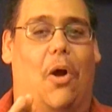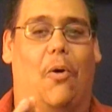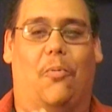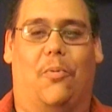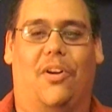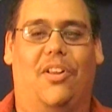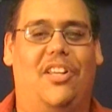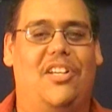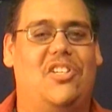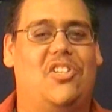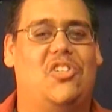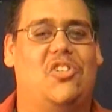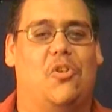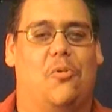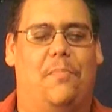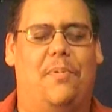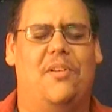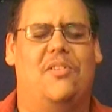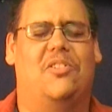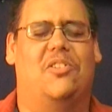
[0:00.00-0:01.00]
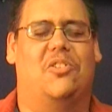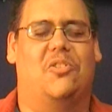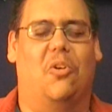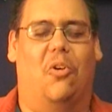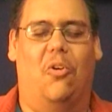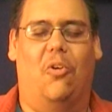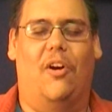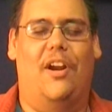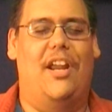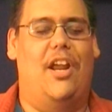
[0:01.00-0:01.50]
a really stupid
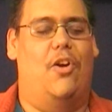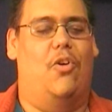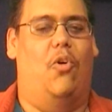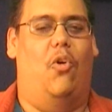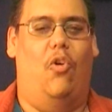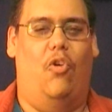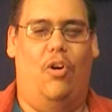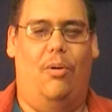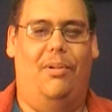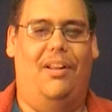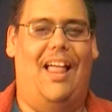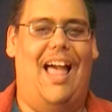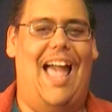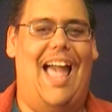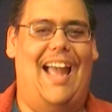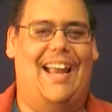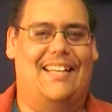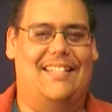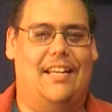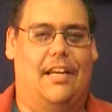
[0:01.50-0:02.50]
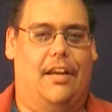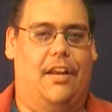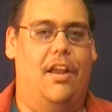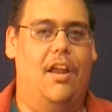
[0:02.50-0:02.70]
story, and horrible acting.